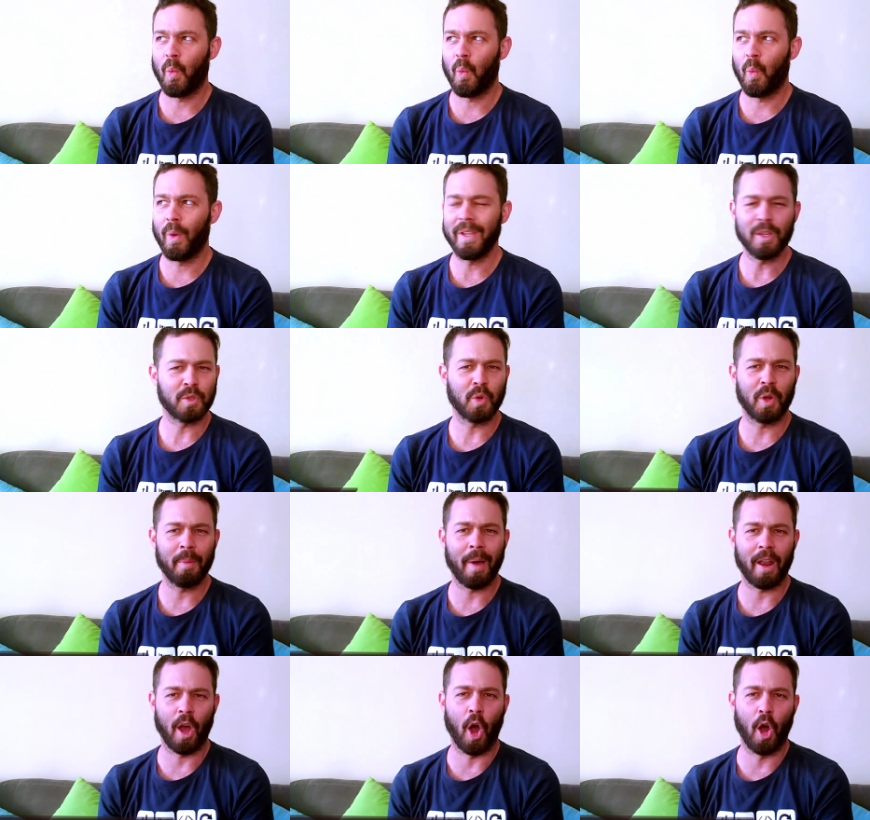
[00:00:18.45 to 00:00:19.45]
when you're talking
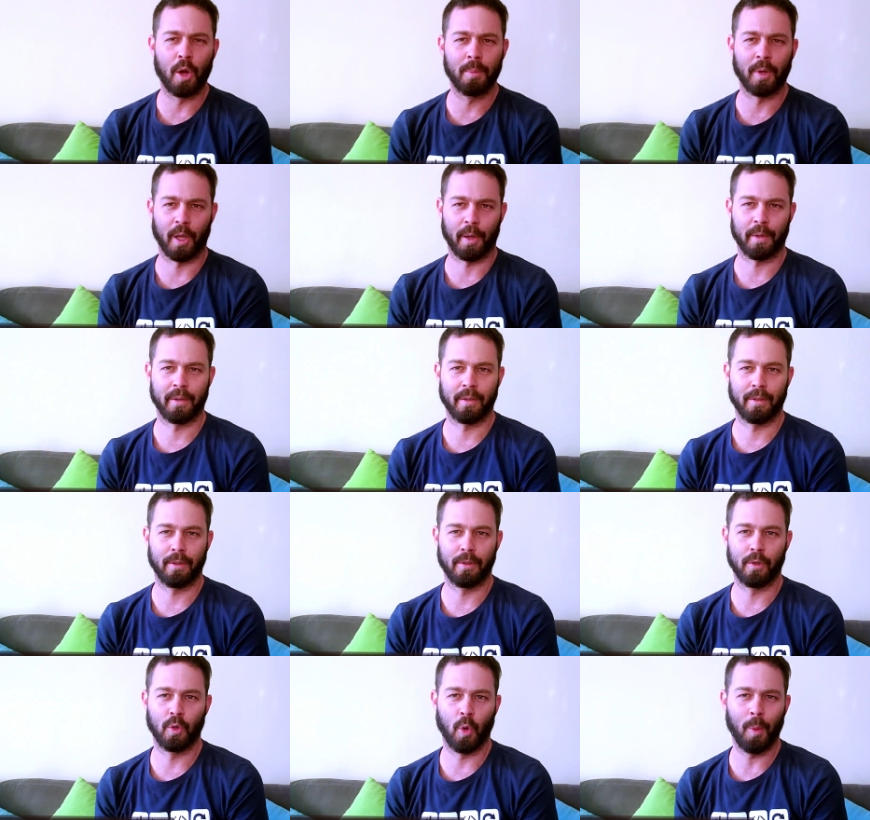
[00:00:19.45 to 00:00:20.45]
about a home loan,
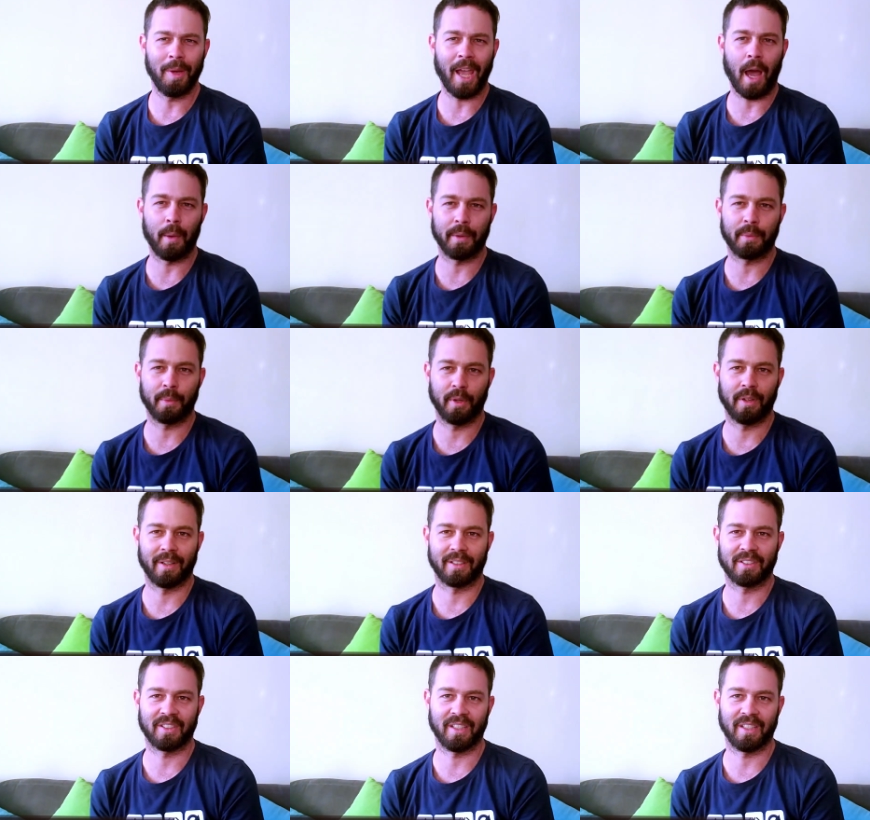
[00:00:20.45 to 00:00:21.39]
normally how it works